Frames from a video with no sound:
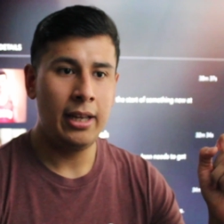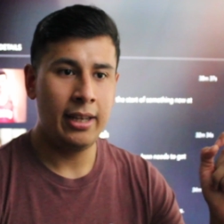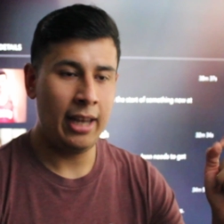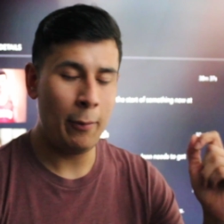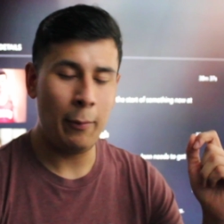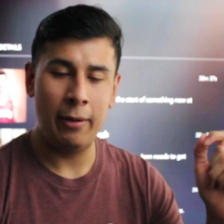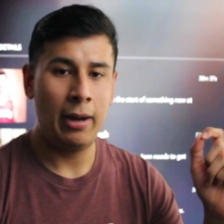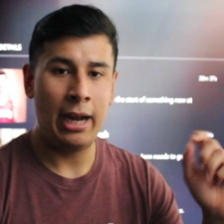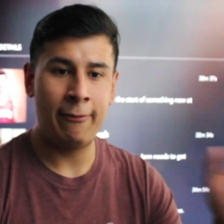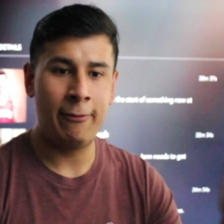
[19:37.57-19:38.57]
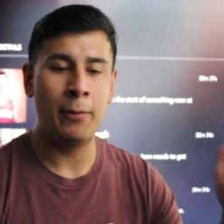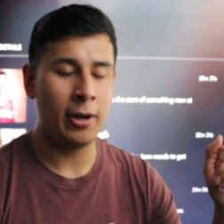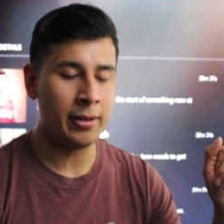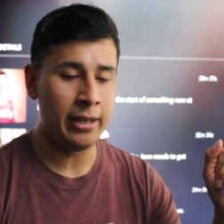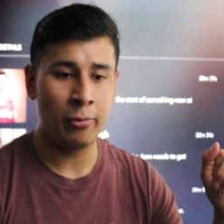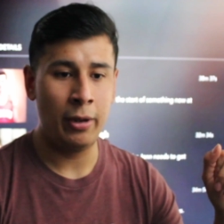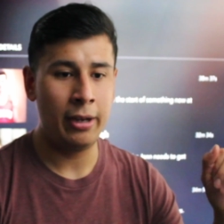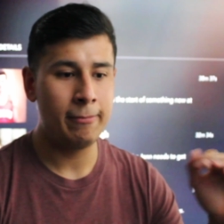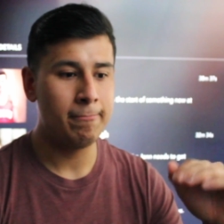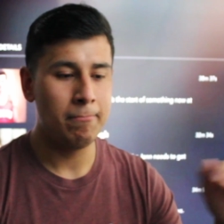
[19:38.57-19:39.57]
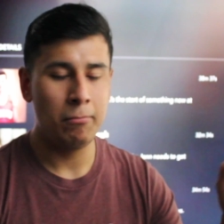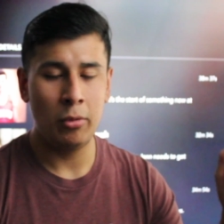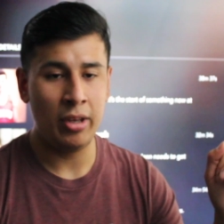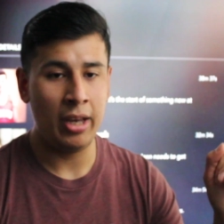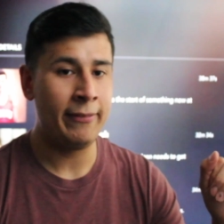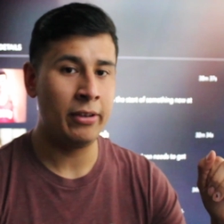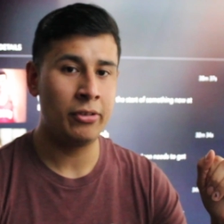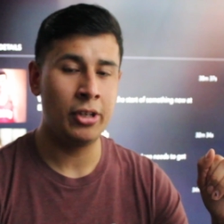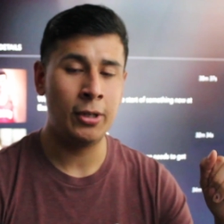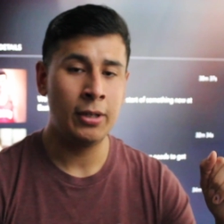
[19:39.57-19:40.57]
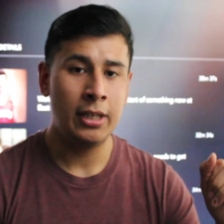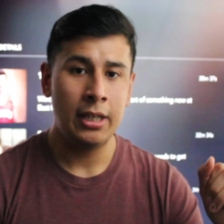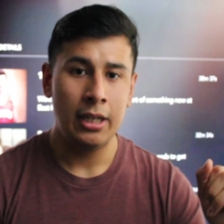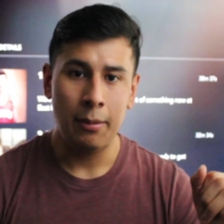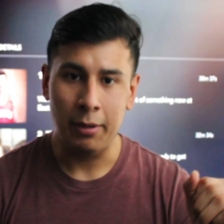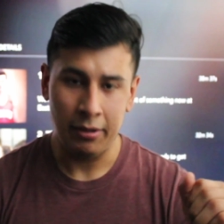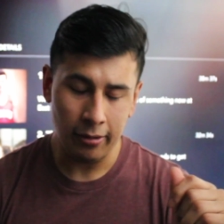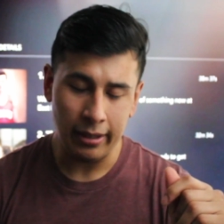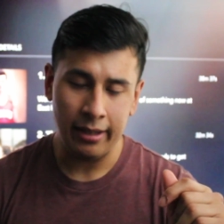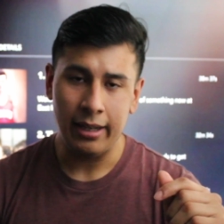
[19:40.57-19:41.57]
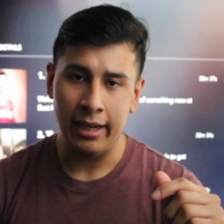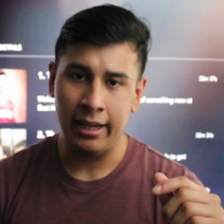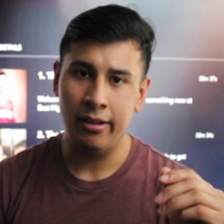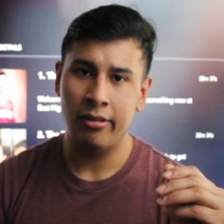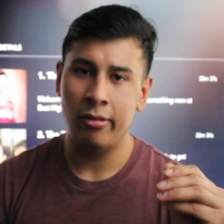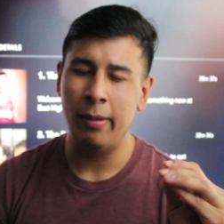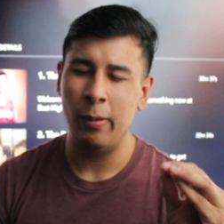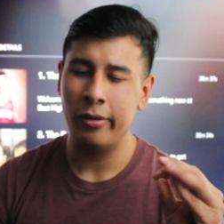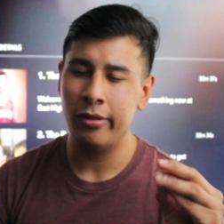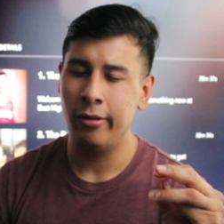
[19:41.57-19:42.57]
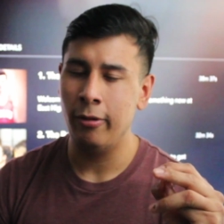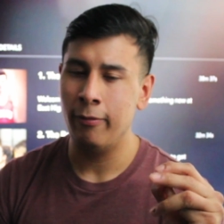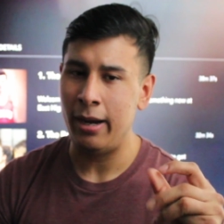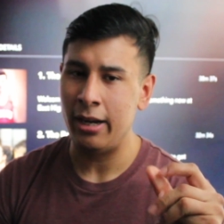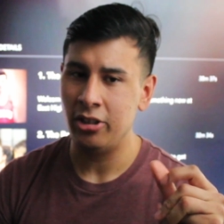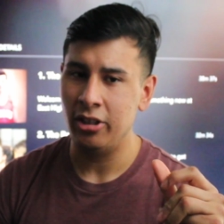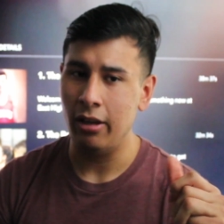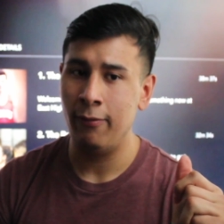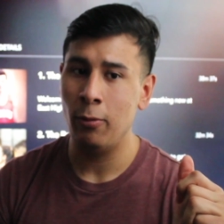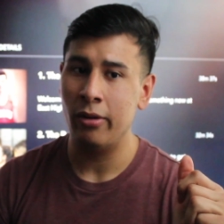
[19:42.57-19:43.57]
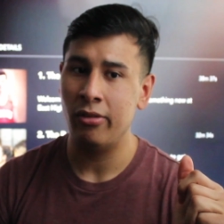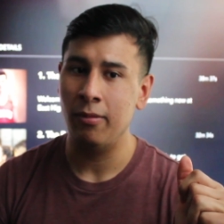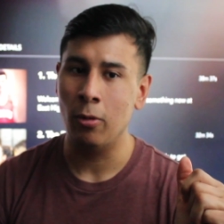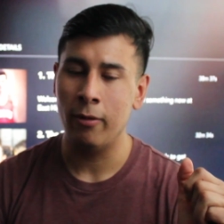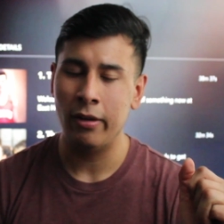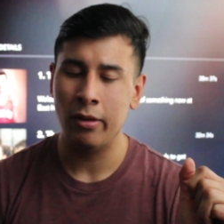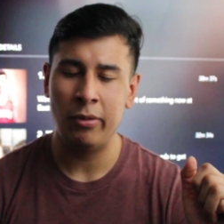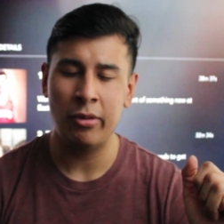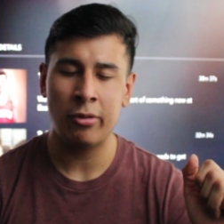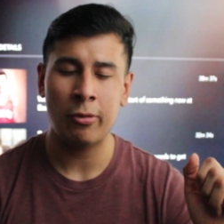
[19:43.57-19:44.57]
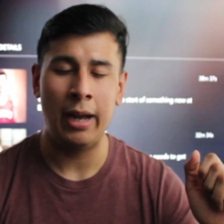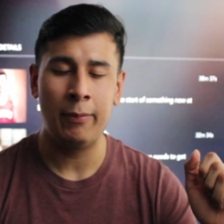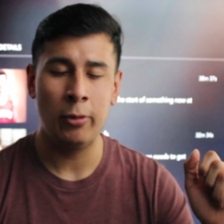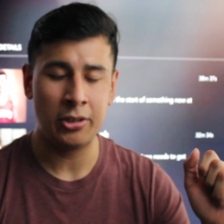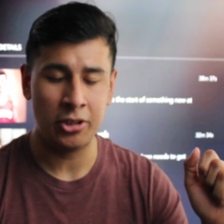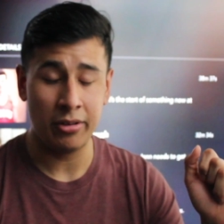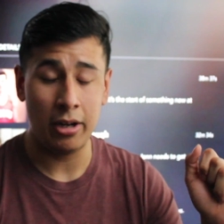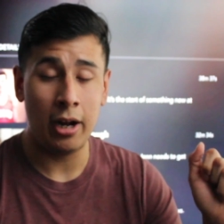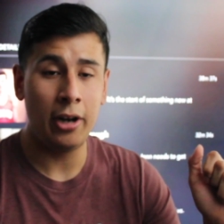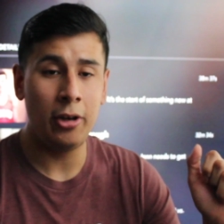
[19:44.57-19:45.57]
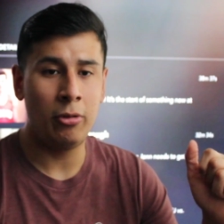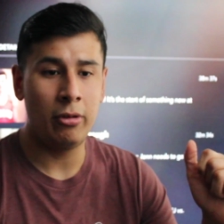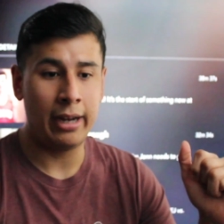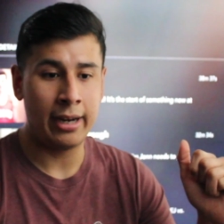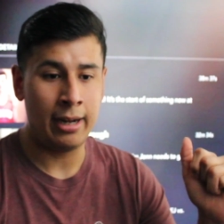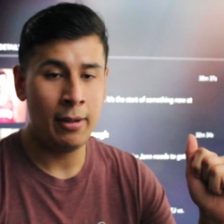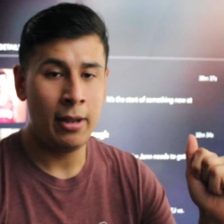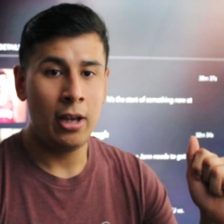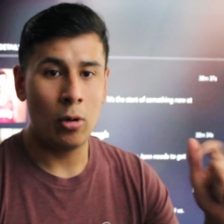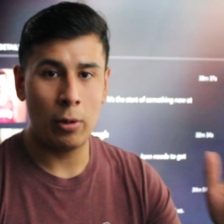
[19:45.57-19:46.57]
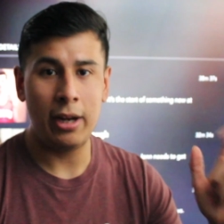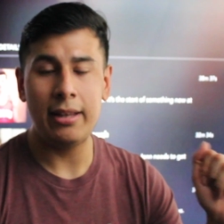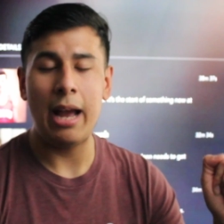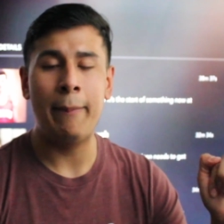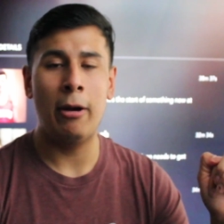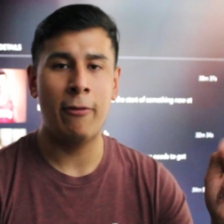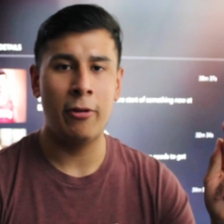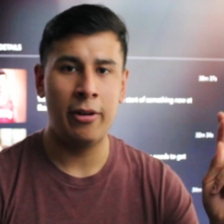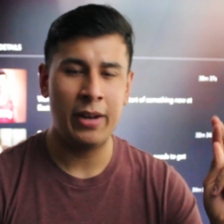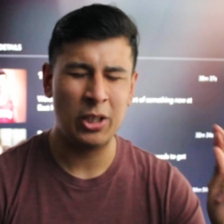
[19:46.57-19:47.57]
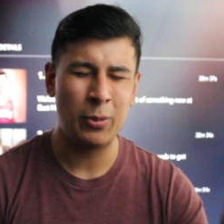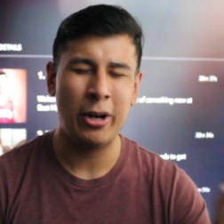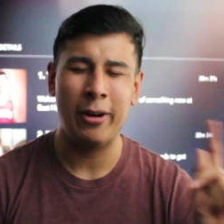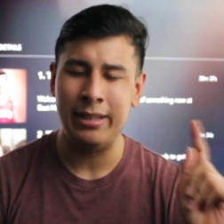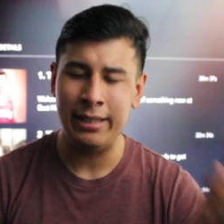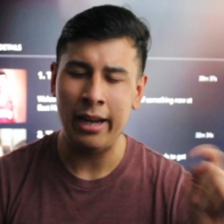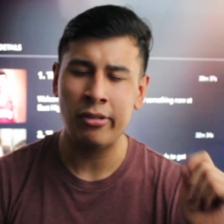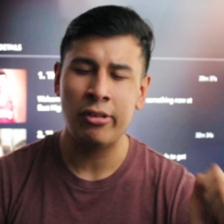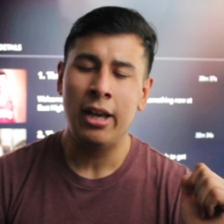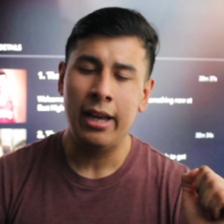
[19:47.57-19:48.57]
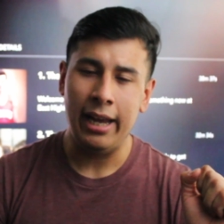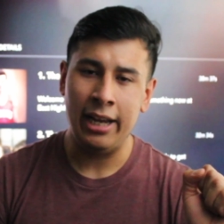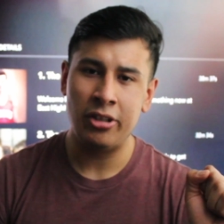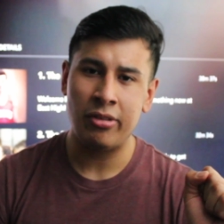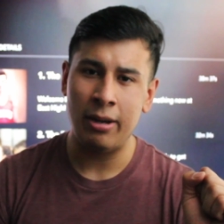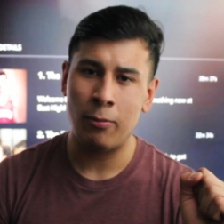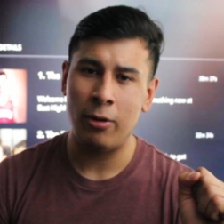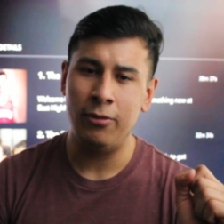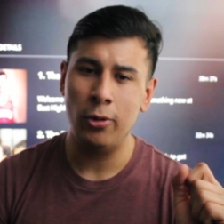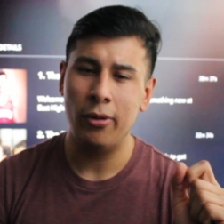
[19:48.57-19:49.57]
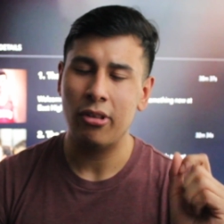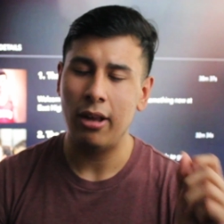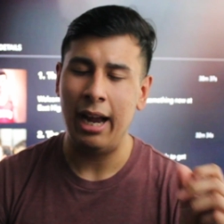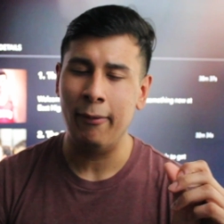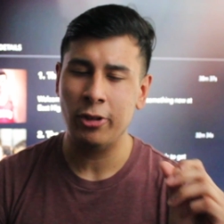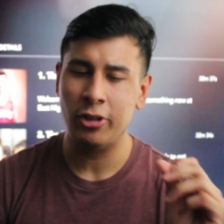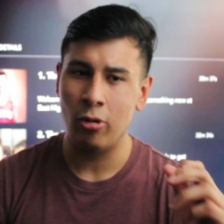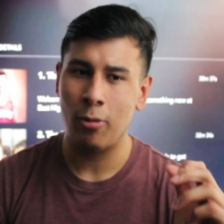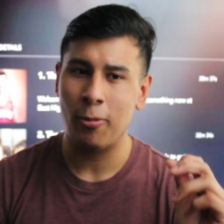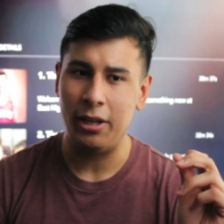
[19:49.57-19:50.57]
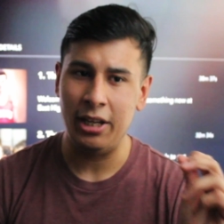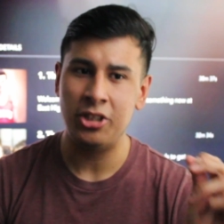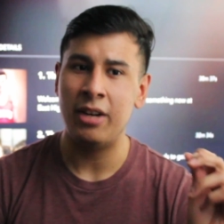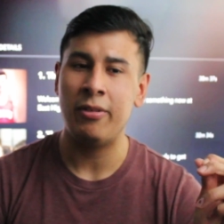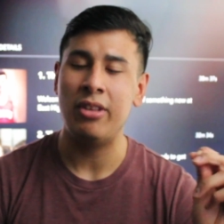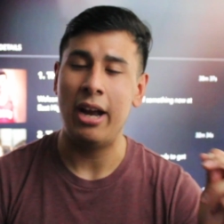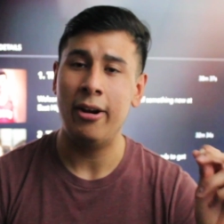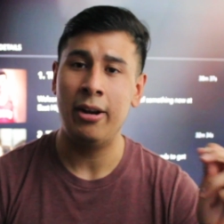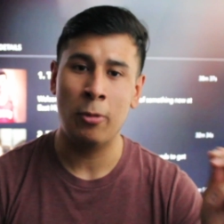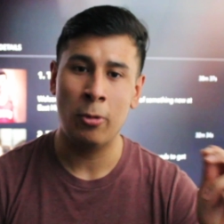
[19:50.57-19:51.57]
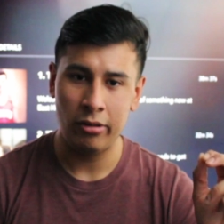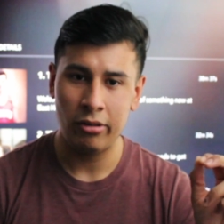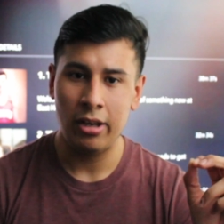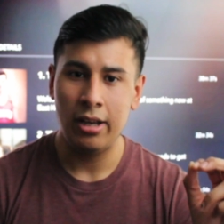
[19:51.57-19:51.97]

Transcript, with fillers: Can't wait. Halfway mark next week. See how things go. But until then, again, this has been What's in the Tube from ActionX. If you want to see more of us, please subscribe to ActionX on YouTube dot com. Ring that bell for notification when our next H S M review is live, which is normally each and every Saturday mornings.